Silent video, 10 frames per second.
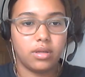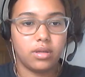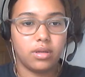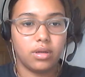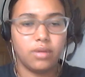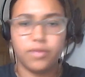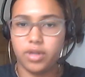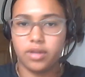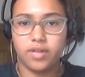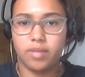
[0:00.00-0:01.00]

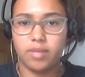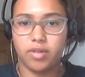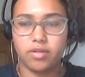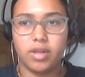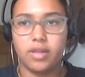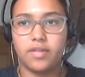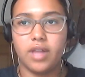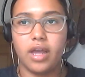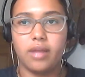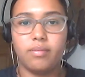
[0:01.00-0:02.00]
hopefully you can see my screen this
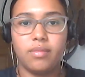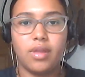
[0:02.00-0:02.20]
time.